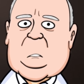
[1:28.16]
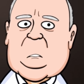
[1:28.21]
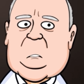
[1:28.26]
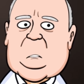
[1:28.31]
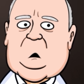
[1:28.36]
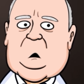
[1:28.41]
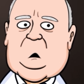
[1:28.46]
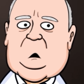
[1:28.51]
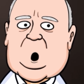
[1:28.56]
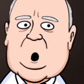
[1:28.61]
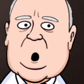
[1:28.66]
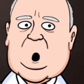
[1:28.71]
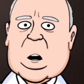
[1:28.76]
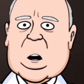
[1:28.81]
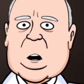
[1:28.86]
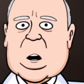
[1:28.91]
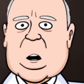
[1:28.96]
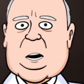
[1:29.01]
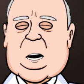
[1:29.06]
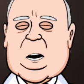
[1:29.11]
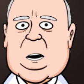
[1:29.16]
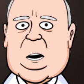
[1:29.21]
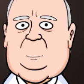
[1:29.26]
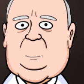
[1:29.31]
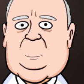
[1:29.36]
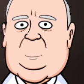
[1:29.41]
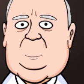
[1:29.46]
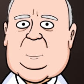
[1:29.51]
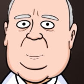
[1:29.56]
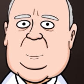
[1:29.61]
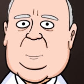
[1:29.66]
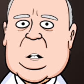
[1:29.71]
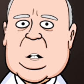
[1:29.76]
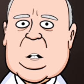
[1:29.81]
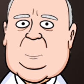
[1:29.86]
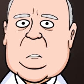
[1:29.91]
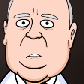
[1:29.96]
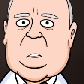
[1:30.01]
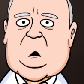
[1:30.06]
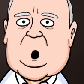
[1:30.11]
later. I
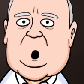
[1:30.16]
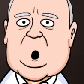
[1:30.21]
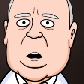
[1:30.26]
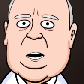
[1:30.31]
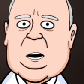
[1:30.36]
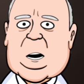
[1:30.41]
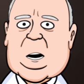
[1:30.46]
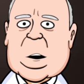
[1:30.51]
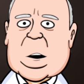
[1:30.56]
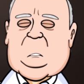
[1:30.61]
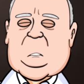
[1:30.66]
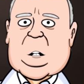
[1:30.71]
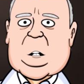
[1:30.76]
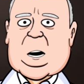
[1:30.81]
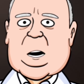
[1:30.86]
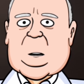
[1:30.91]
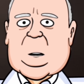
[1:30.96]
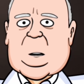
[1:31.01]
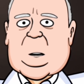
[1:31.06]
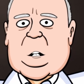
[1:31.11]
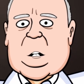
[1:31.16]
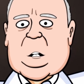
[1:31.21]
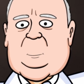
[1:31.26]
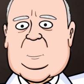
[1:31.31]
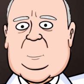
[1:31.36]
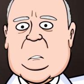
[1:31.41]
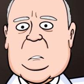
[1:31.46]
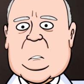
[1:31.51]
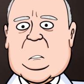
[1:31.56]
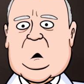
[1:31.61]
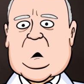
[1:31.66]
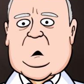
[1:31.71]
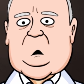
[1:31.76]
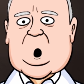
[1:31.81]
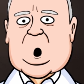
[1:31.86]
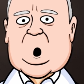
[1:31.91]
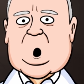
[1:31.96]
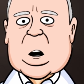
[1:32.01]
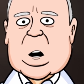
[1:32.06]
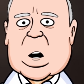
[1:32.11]
heard that the therapist used a
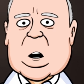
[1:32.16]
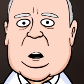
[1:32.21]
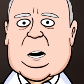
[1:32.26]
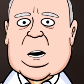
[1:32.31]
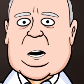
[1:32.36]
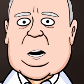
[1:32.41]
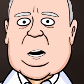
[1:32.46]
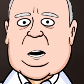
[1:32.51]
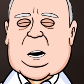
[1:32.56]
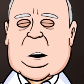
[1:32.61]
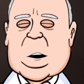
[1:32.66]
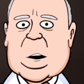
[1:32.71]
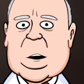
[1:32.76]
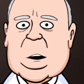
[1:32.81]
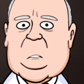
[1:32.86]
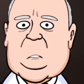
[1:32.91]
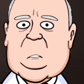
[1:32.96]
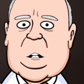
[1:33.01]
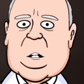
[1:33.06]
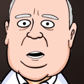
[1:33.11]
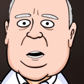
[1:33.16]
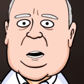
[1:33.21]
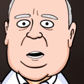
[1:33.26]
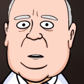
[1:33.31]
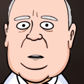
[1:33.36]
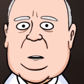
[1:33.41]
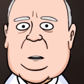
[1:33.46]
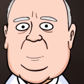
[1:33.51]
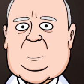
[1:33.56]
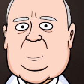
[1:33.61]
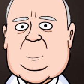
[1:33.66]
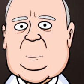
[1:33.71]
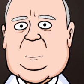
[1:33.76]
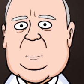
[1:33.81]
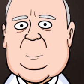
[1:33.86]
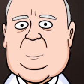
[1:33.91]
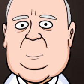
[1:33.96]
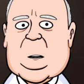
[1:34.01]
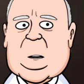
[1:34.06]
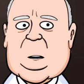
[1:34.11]
Hawaiian healing process called
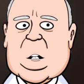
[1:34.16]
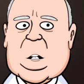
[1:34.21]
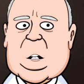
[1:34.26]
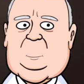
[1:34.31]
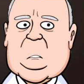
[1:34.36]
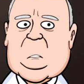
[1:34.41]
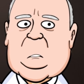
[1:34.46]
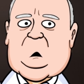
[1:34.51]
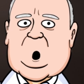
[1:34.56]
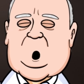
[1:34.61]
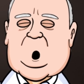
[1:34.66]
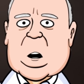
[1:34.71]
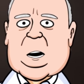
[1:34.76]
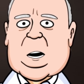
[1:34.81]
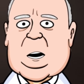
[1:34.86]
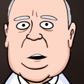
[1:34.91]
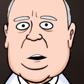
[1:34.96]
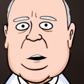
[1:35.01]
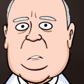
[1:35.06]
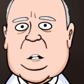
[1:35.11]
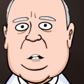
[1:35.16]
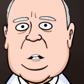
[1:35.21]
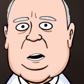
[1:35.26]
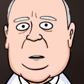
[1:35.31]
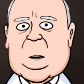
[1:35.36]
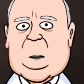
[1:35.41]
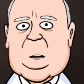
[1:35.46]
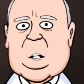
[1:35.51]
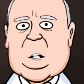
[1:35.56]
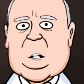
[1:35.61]
Ho'opono Pono. I